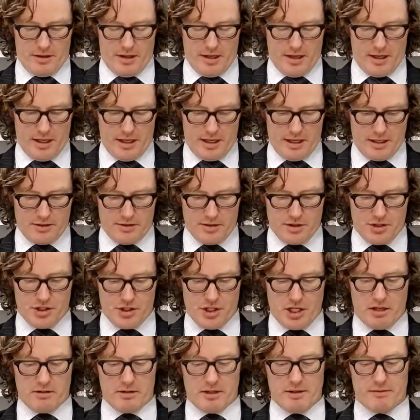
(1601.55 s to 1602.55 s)
a
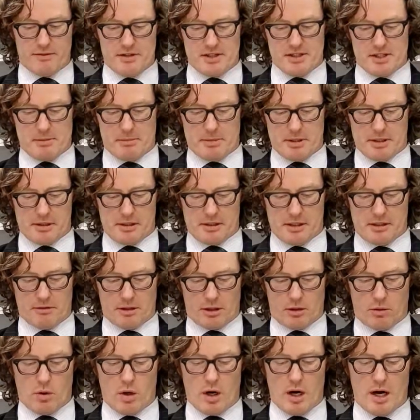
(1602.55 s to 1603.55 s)
degenerative disability
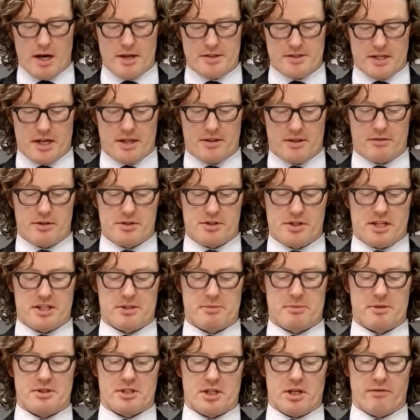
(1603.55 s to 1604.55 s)
requires other
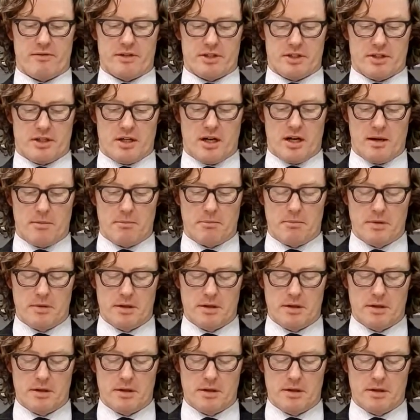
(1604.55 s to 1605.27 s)
adjustments over time.